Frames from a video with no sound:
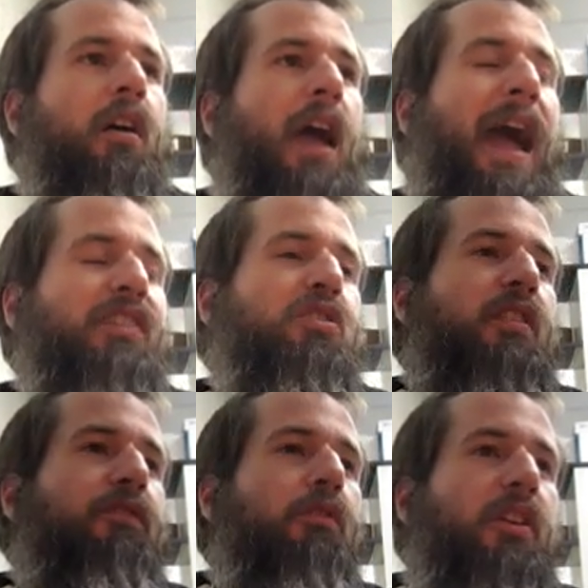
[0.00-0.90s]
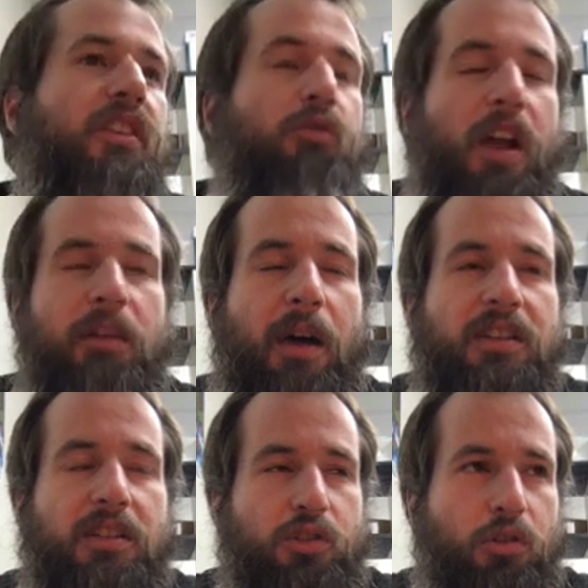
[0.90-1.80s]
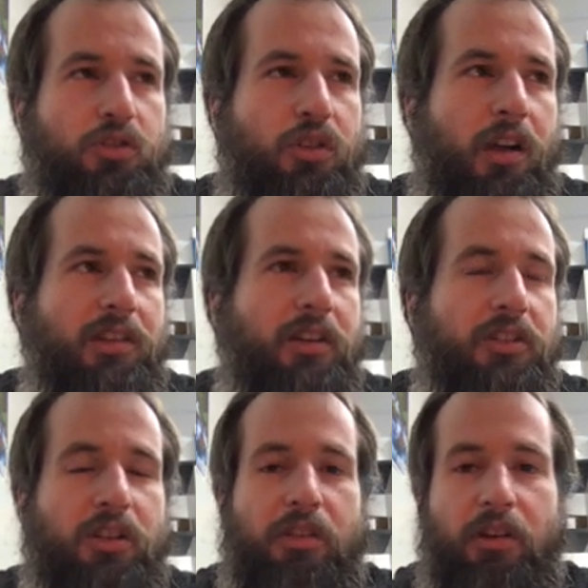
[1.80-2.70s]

Actually, if you look at the randomized controlled trial literature,